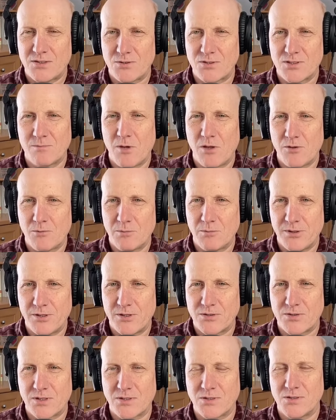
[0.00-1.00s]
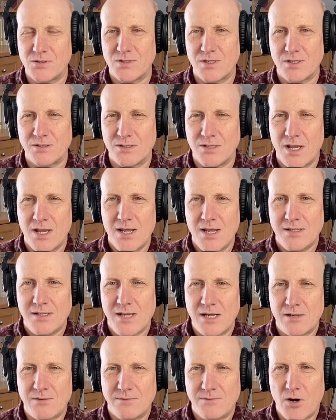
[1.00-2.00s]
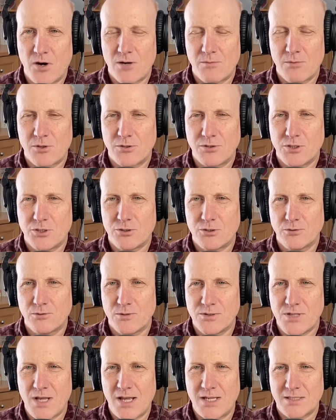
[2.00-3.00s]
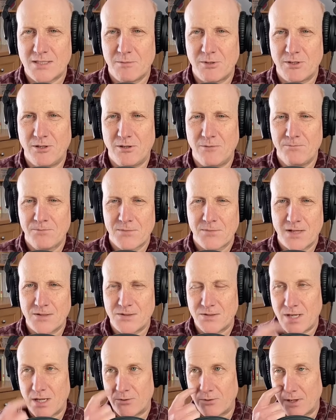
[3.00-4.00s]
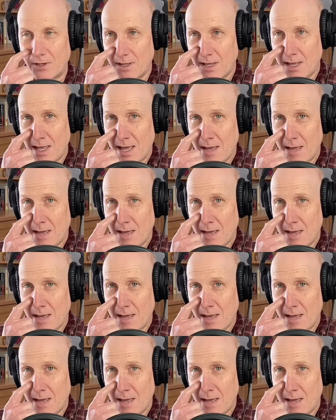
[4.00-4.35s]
There's some other players, like you said, Dana Farber, Children's Hospital, etc.